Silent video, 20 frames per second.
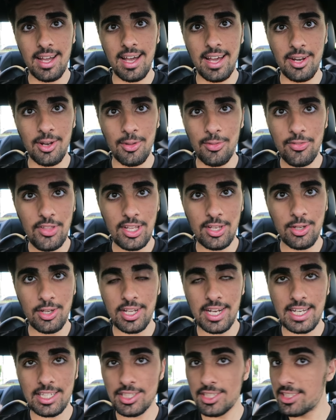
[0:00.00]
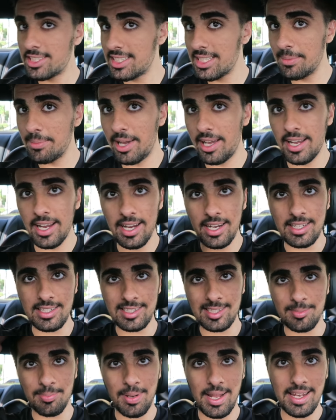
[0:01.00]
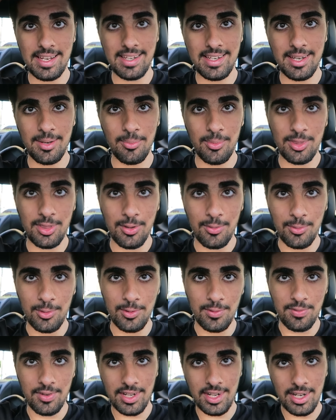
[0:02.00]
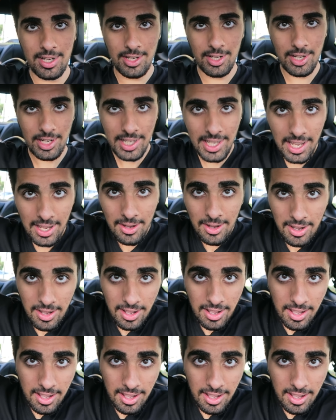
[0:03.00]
I don't think you can actually see my hair because it's blended in with the roof. Look, okay.